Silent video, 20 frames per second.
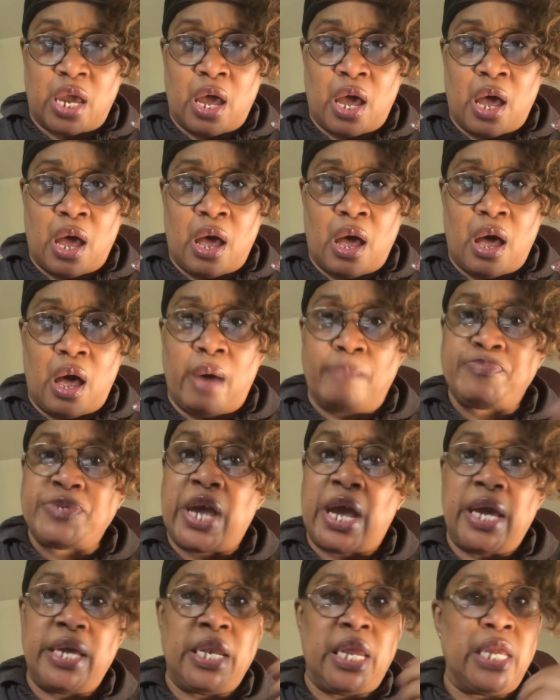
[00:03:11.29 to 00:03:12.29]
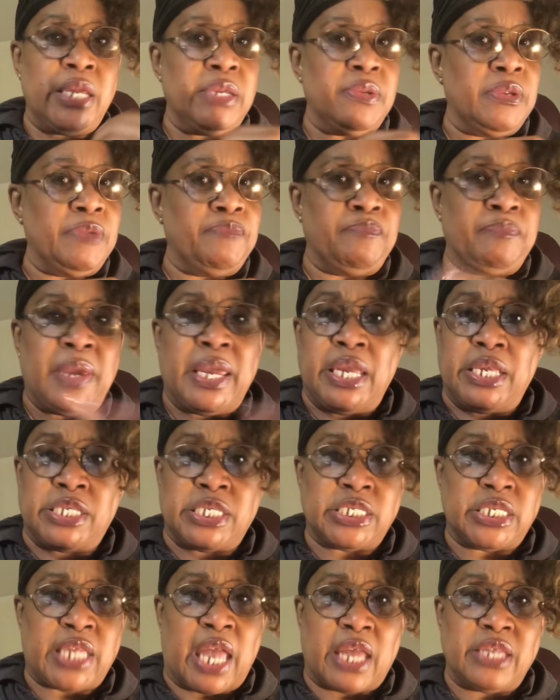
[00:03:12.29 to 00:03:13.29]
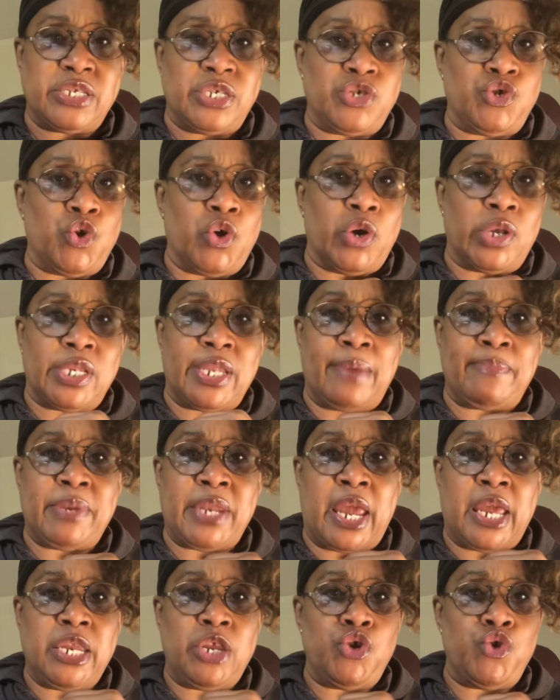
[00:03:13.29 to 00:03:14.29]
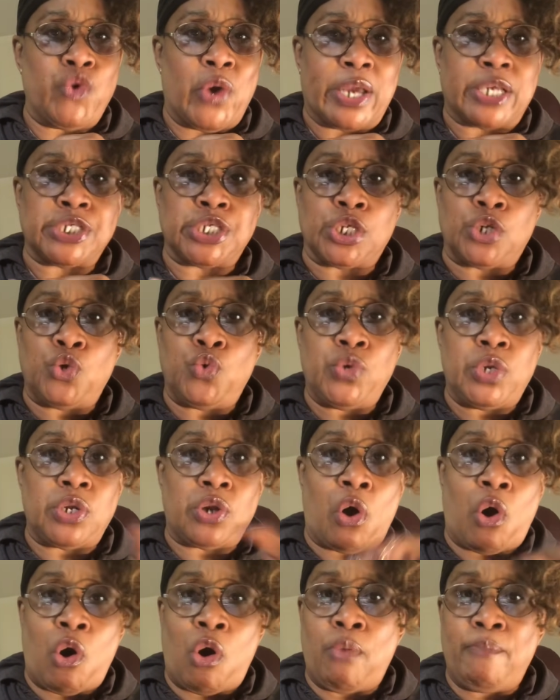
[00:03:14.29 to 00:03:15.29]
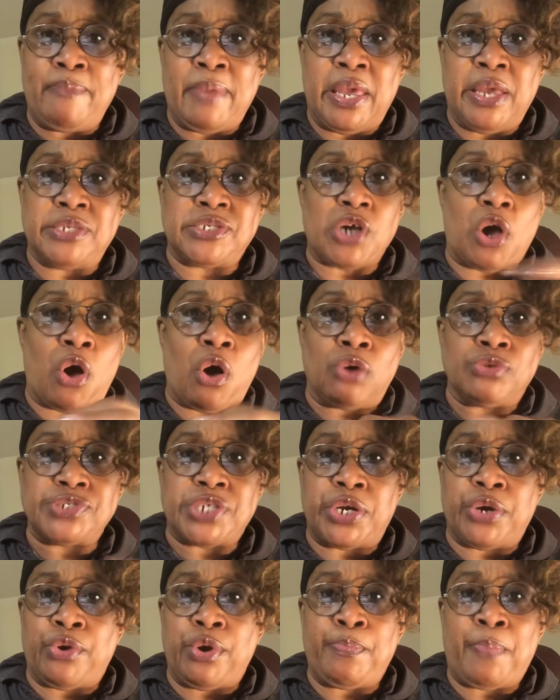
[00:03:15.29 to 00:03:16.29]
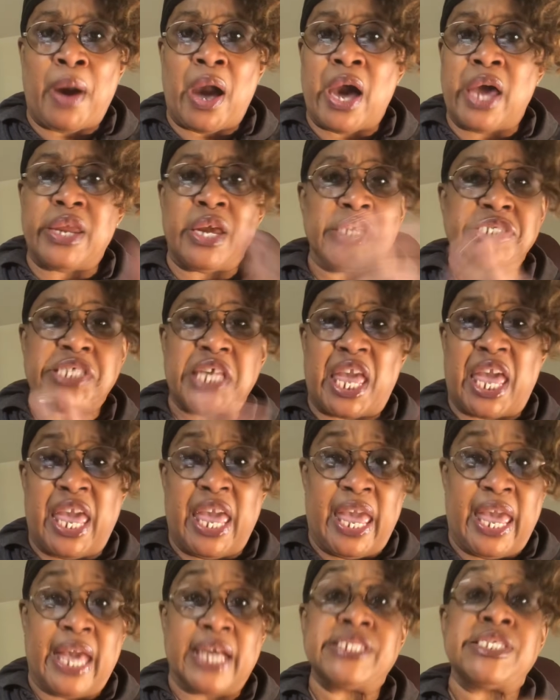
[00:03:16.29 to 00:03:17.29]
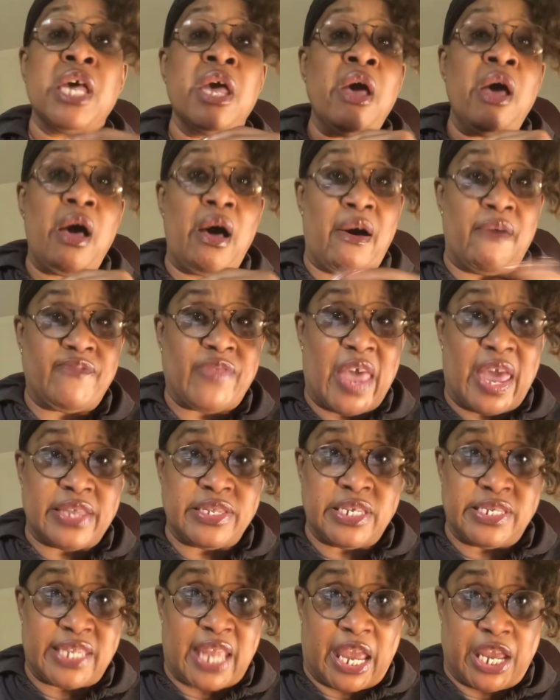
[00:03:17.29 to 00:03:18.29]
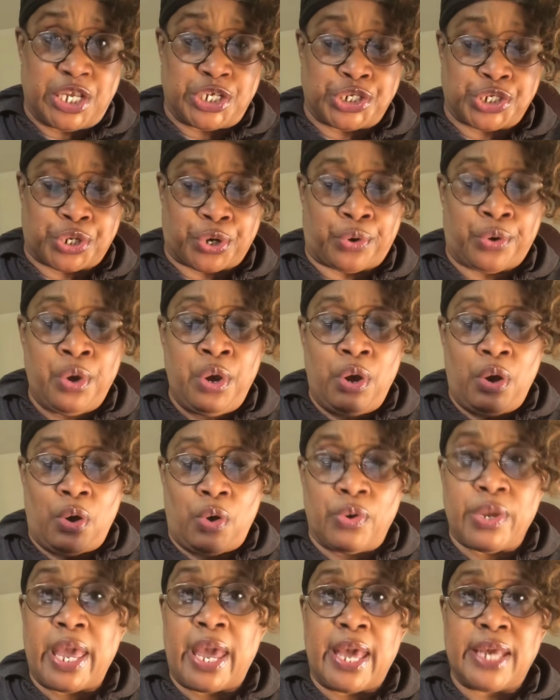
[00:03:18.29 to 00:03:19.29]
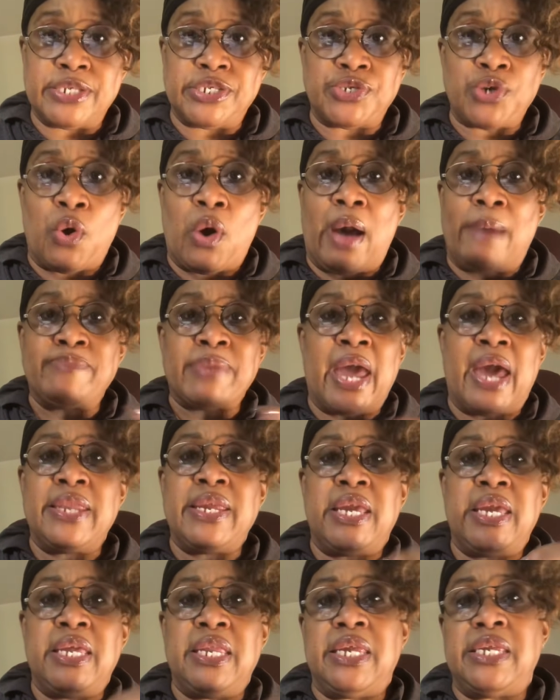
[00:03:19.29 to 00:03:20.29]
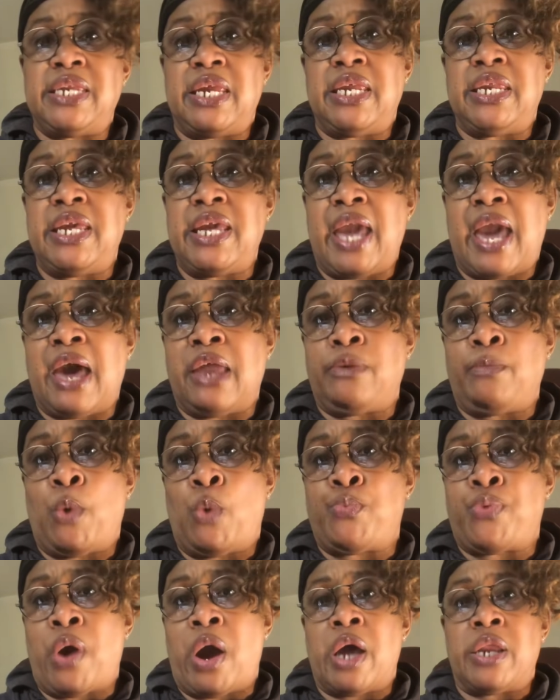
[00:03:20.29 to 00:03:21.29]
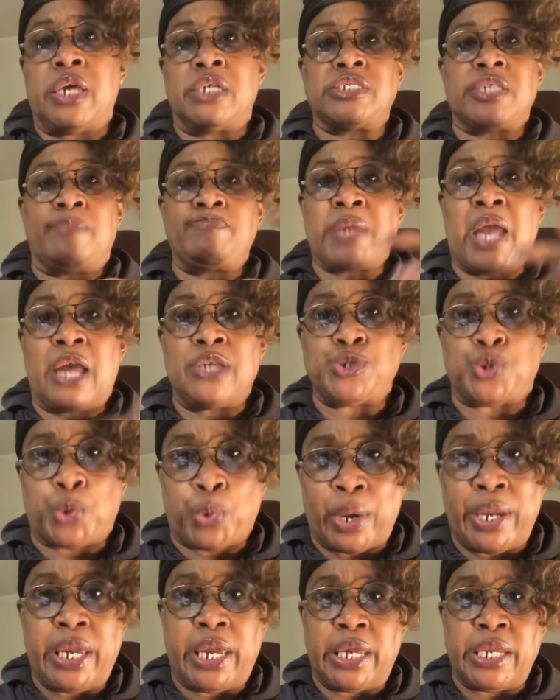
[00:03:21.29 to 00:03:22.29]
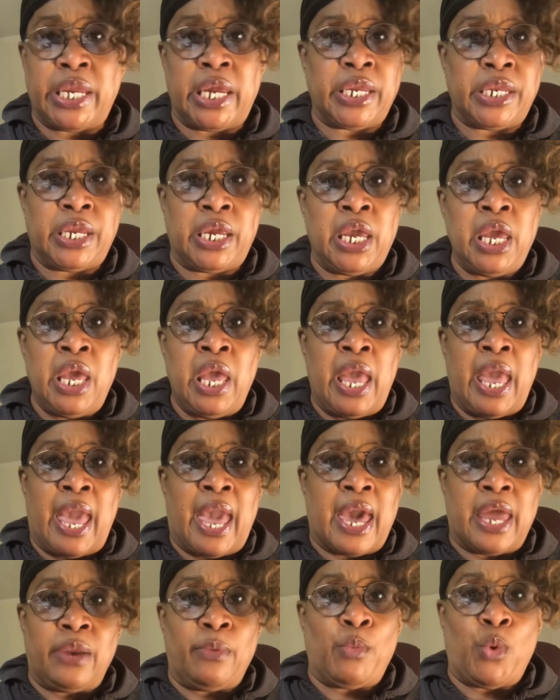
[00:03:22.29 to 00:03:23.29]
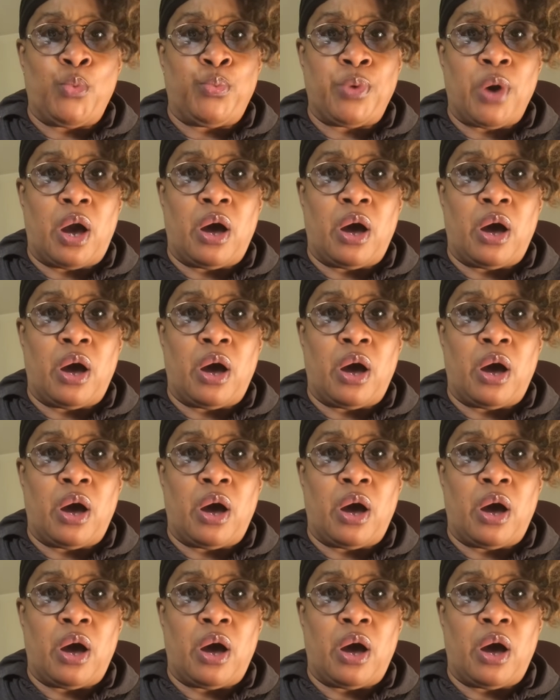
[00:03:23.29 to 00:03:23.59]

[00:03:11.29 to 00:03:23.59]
obtaining meats, that you're eliminating, you're excluding all meats, all dairy products, eggs of that nature. Okay, so I'm not eating any animal products. I'm not drinking any animal